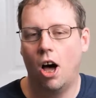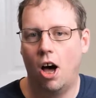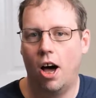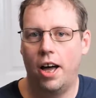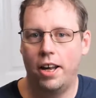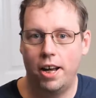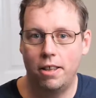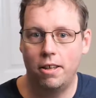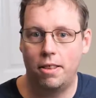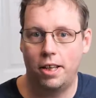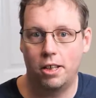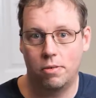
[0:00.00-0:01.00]
on
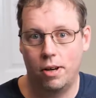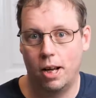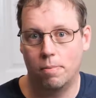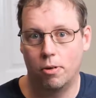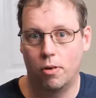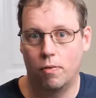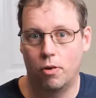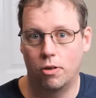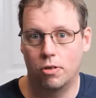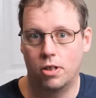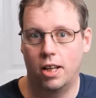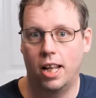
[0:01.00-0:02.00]
other things when I upload
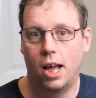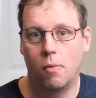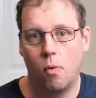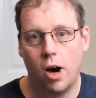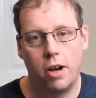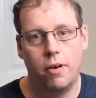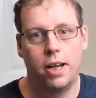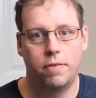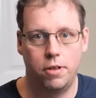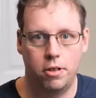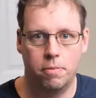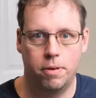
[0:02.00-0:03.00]
photos online. Why do I
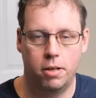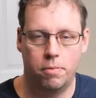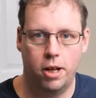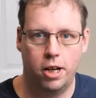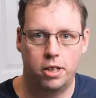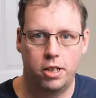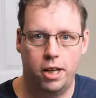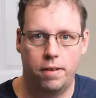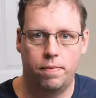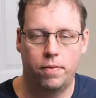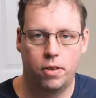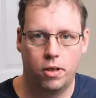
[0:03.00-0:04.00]
have to do them on the blockchain?